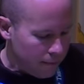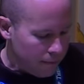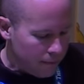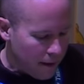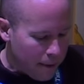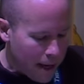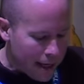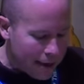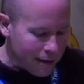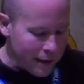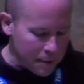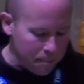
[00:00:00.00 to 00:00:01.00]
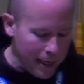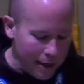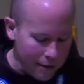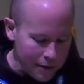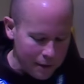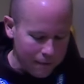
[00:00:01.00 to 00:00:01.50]
Upon hearing this,
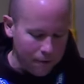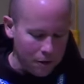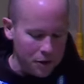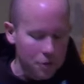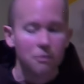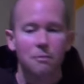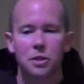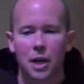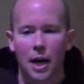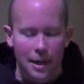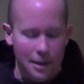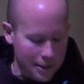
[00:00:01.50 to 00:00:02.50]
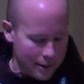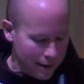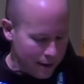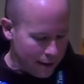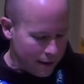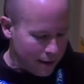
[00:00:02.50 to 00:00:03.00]
Peter is the first to object.
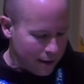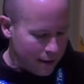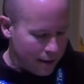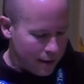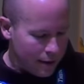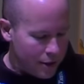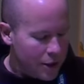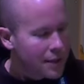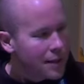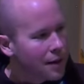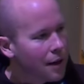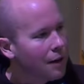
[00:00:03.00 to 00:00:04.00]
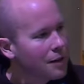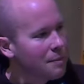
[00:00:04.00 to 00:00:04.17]
Jesus calls him